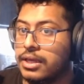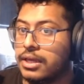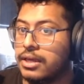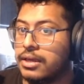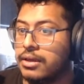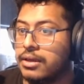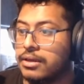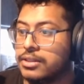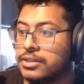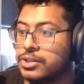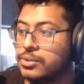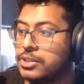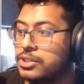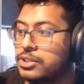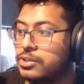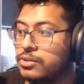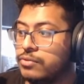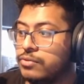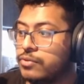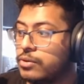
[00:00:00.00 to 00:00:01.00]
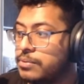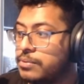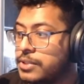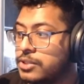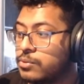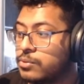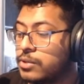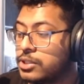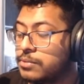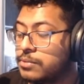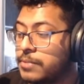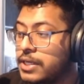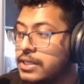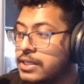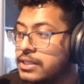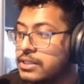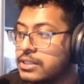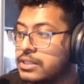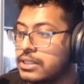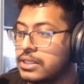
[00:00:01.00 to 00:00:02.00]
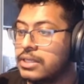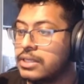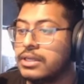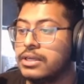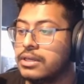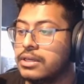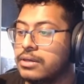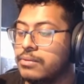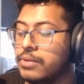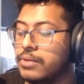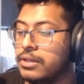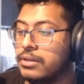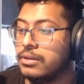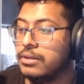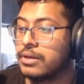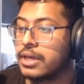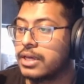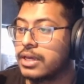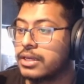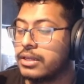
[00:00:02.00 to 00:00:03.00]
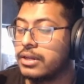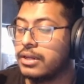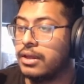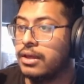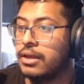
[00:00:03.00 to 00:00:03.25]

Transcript: Uh, switch to four-piece Watchmaker when you can.